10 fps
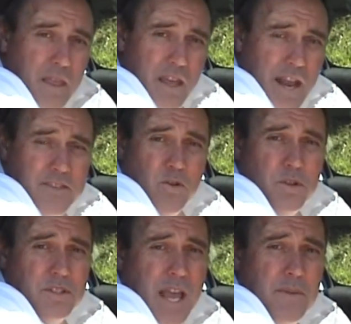It has all
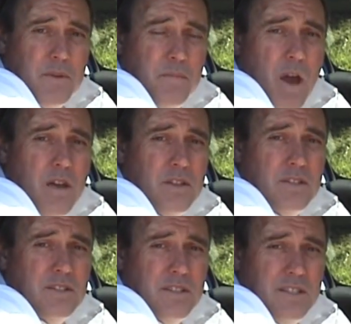the same
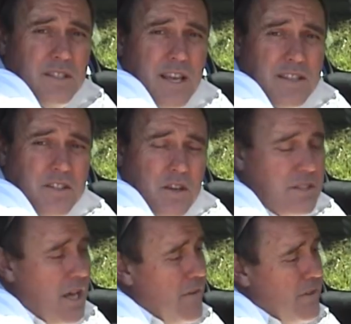components as the
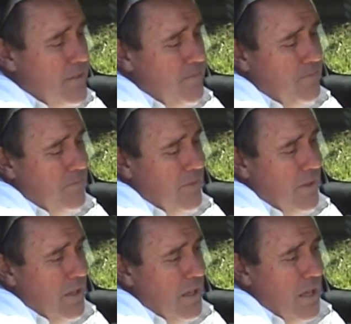Octavia,
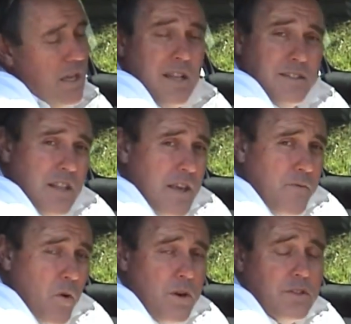and so
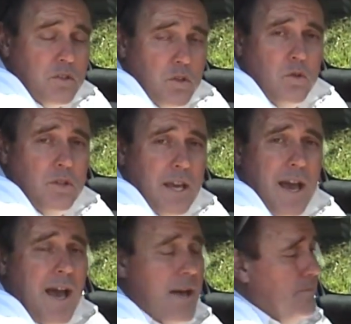therefore it's a good
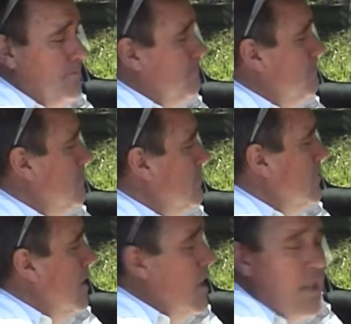car.
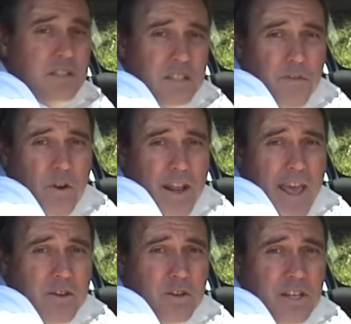Let's just find out
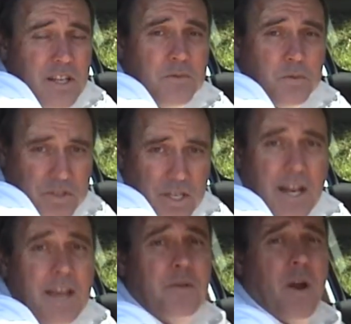how good it is. We'll see you
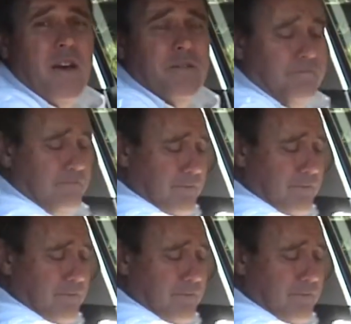down the road.